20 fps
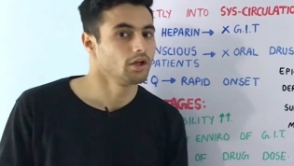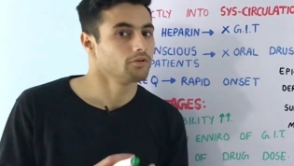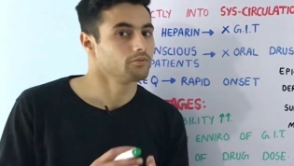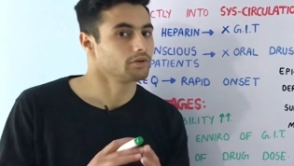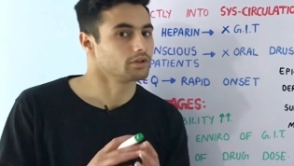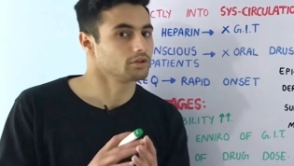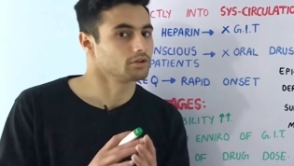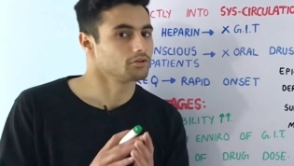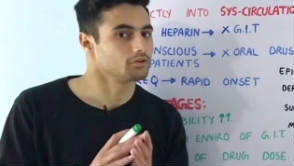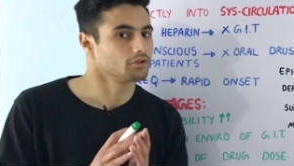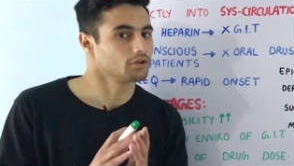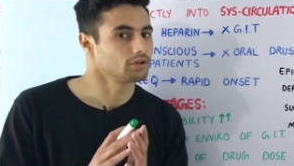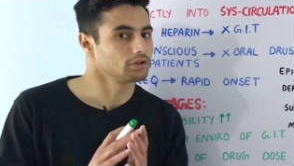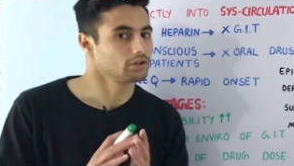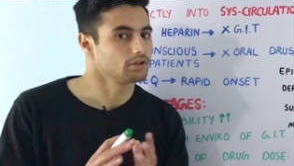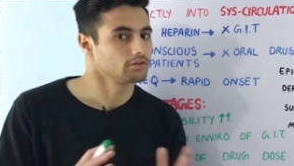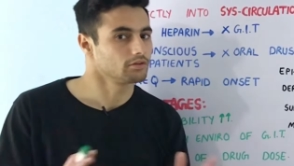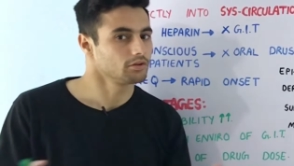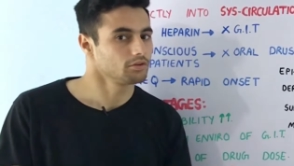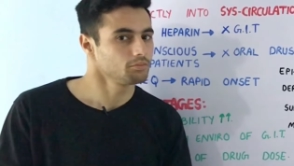When the drug
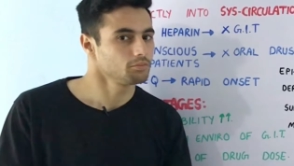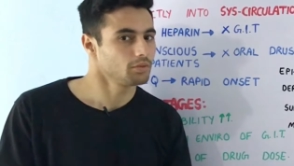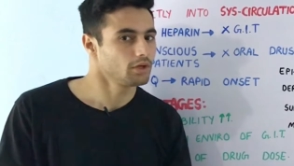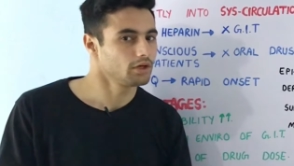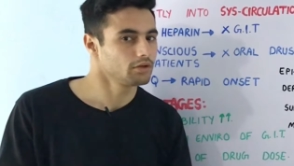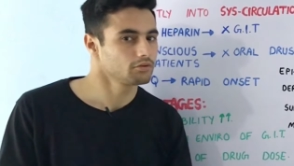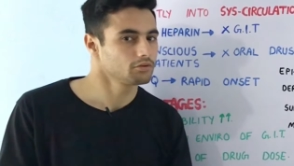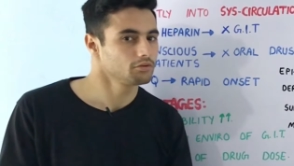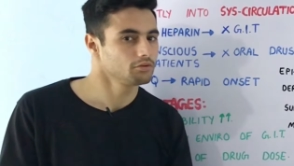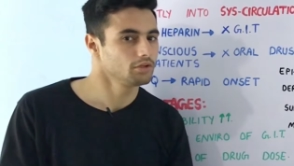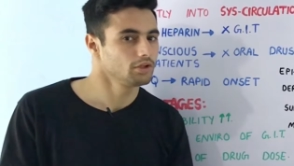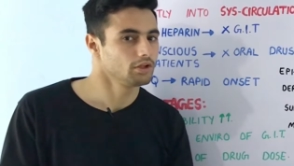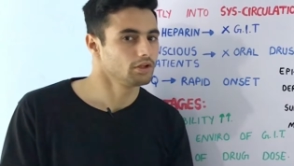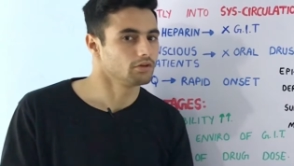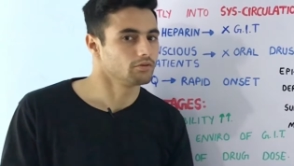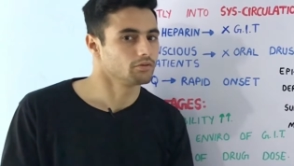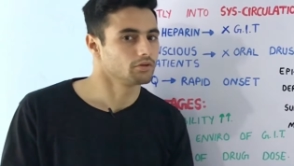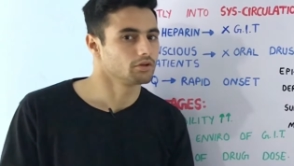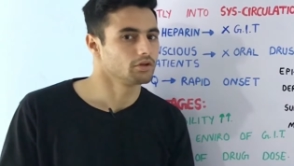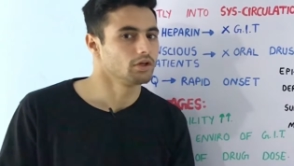doesn't pass through the
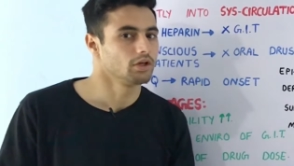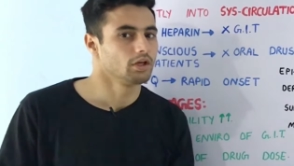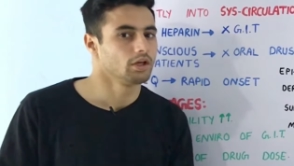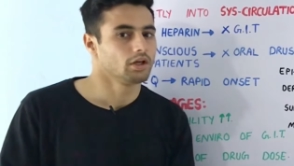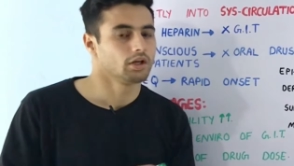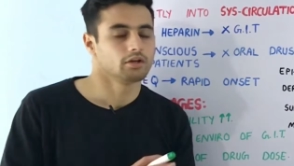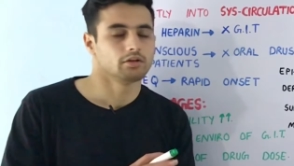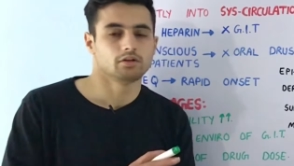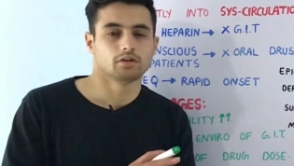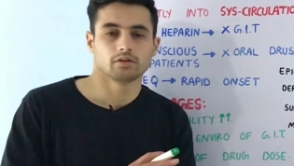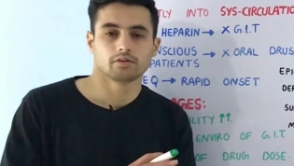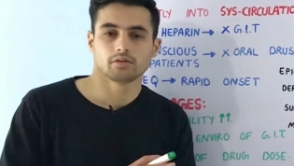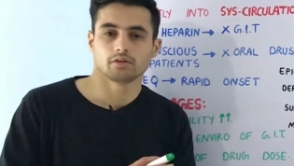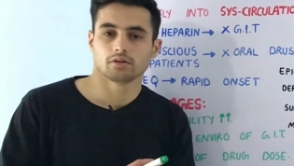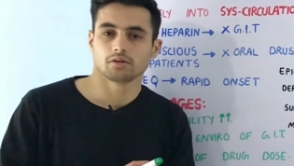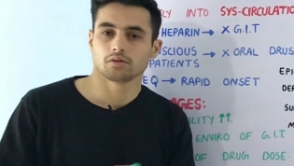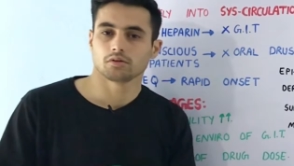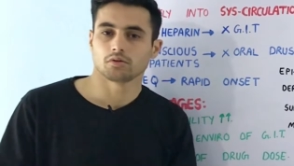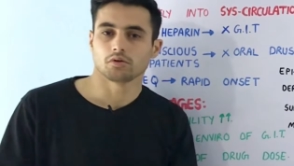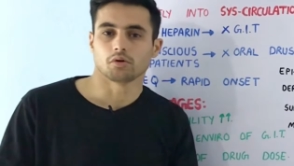liver, it
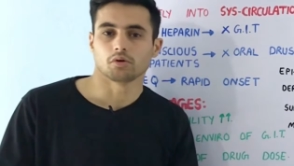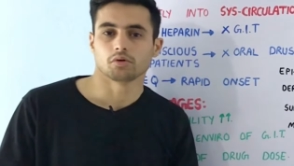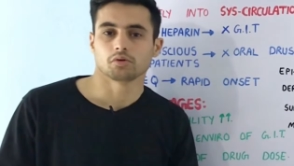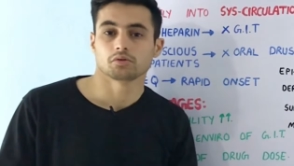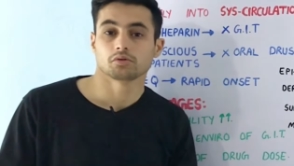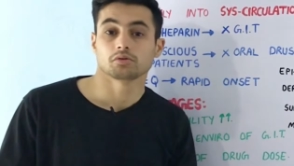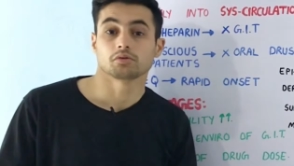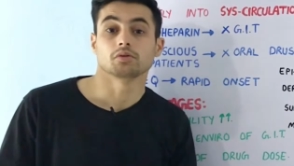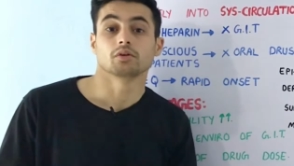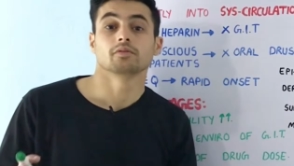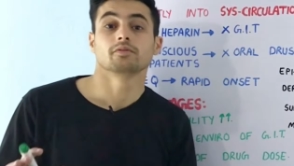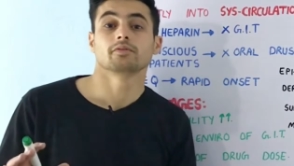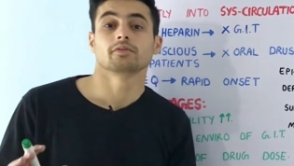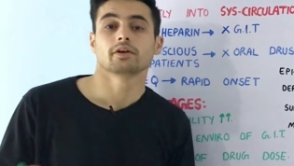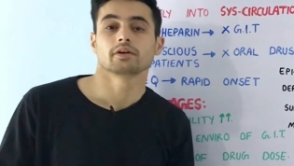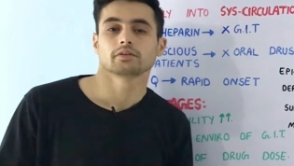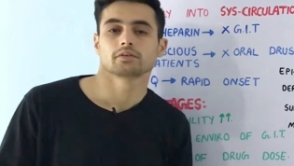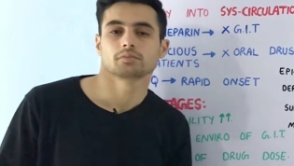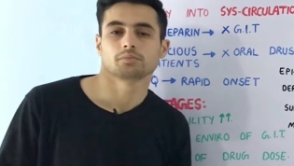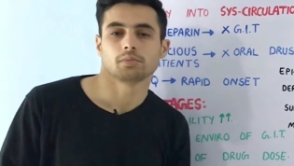doesn't go through the
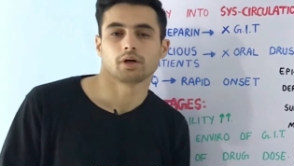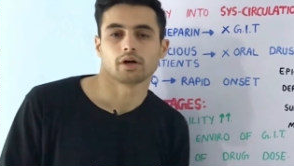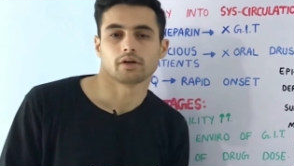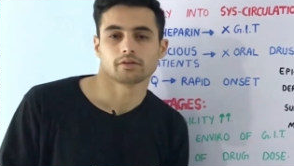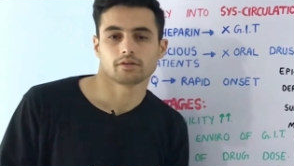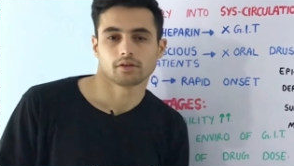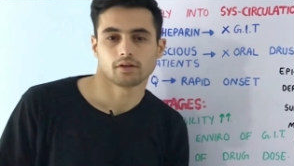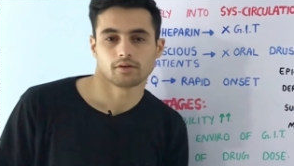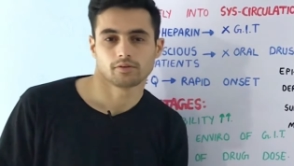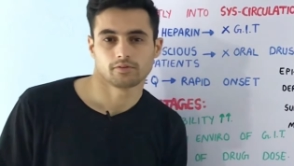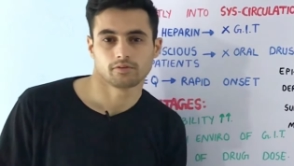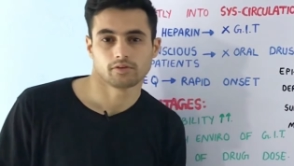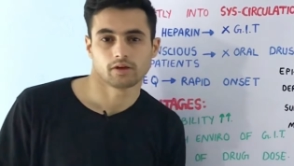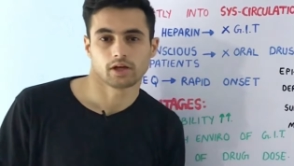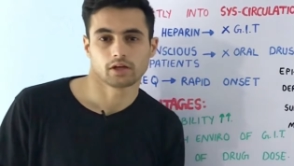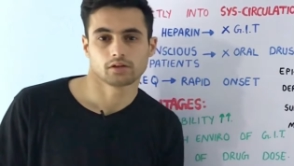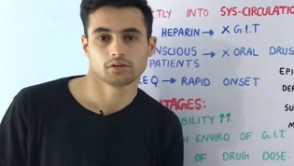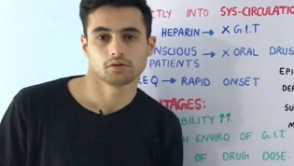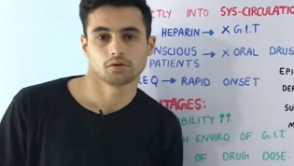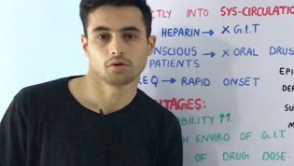first pass
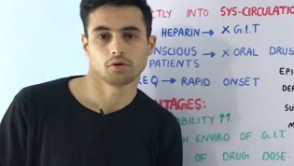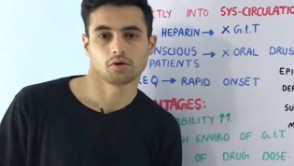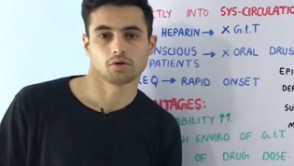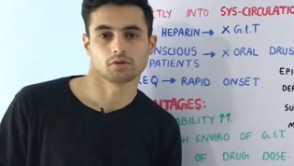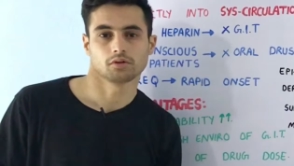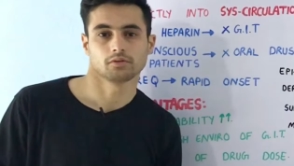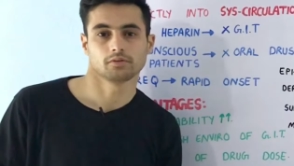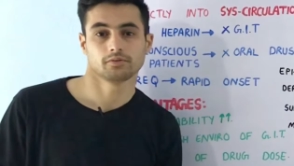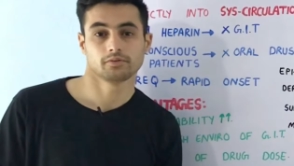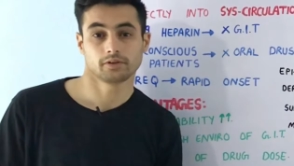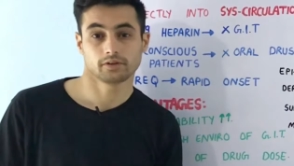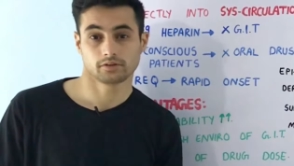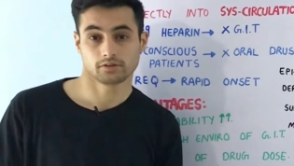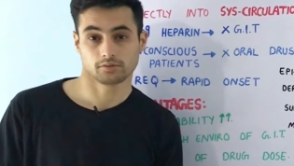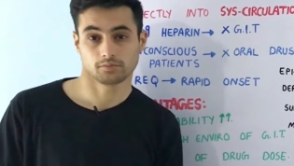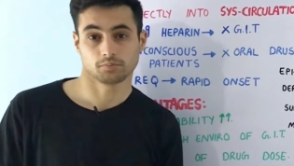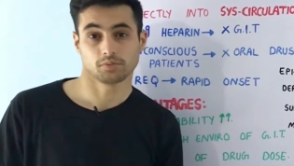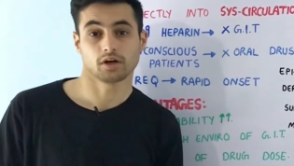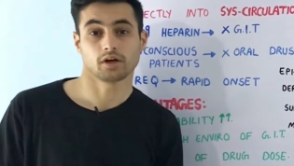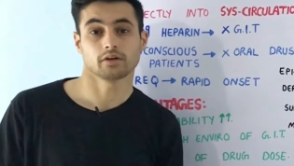effect or the
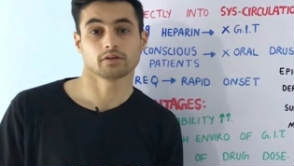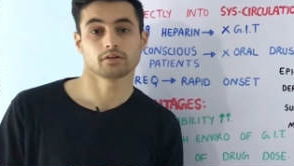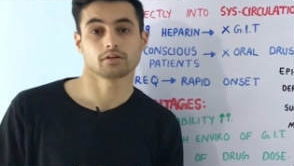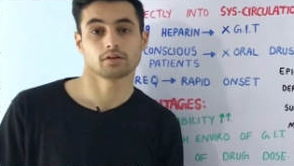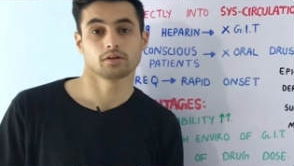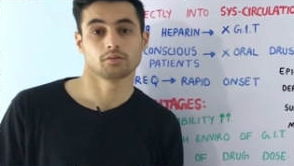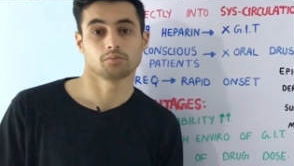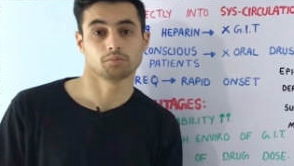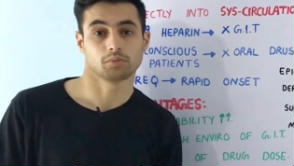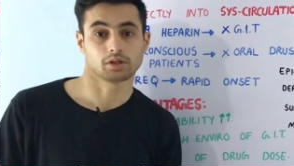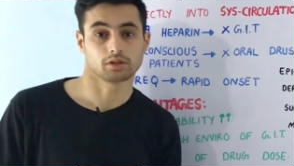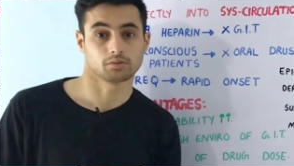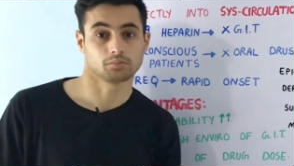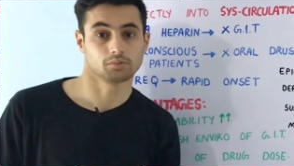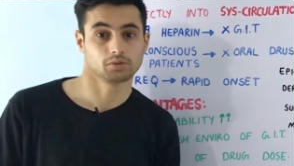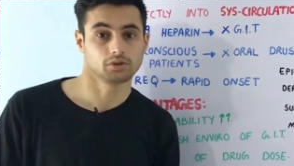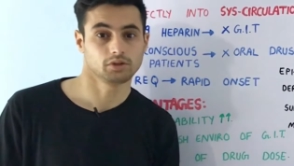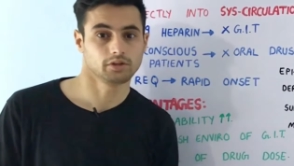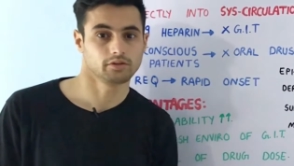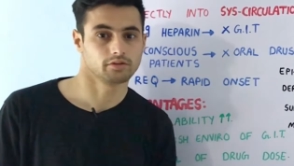first pass
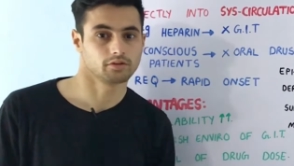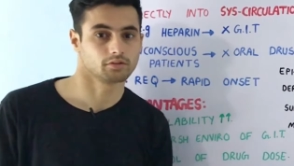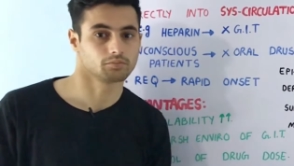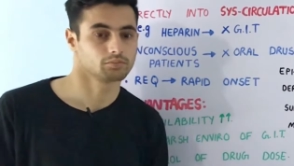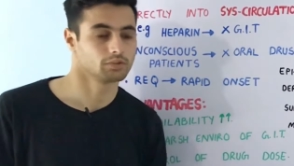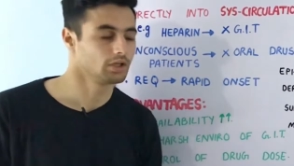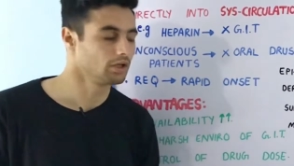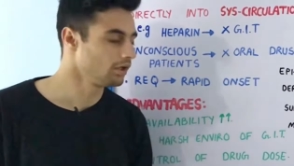metabolism.